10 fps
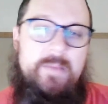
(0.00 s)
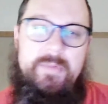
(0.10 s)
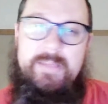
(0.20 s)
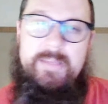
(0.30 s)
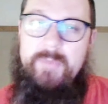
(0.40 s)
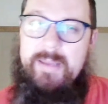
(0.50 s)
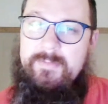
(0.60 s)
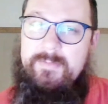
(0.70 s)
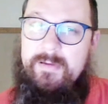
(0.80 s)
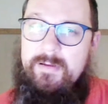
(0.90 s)
I believe we
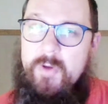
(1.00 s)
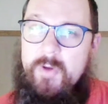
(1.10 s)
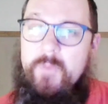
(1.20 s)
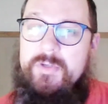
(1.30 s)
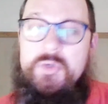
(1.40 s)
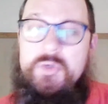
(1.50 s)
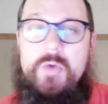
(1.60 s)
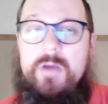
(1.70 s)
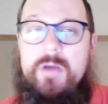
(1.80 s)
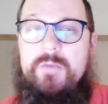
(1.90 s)
had over
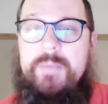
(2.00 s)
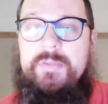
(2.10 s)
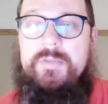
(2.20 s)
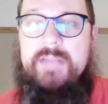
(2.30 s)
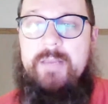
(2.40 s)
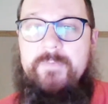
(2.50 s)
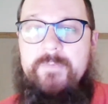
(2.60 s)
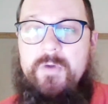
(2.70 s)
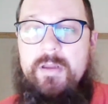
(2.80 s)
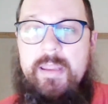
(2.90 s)
200 people sign up
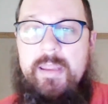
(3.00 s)
for it,